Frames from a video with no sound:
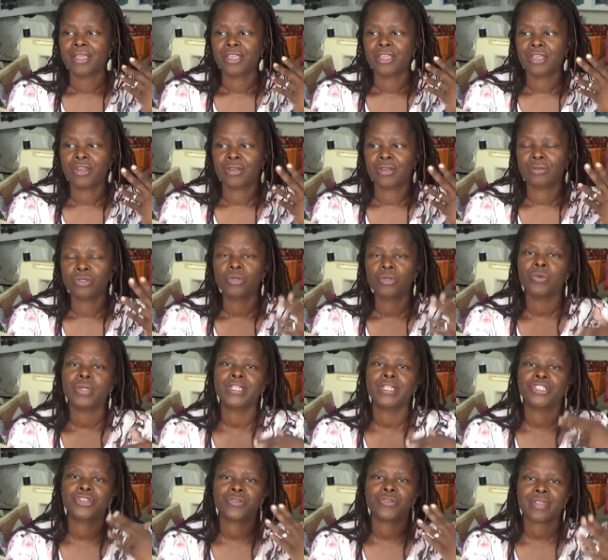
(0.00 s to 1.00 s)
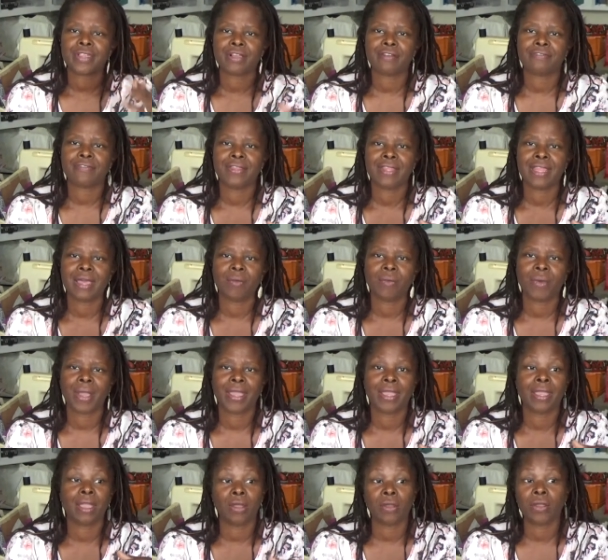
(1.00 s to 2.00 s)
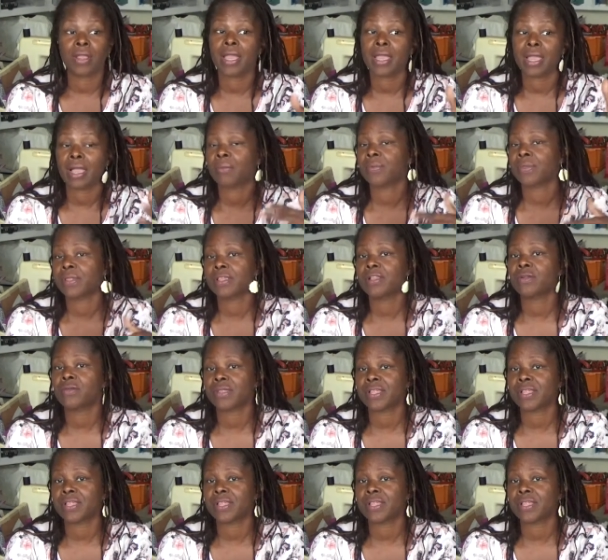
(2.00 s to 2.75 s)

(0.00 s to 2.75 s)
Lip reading: you know, talking to yourself in that way. Okay, I was still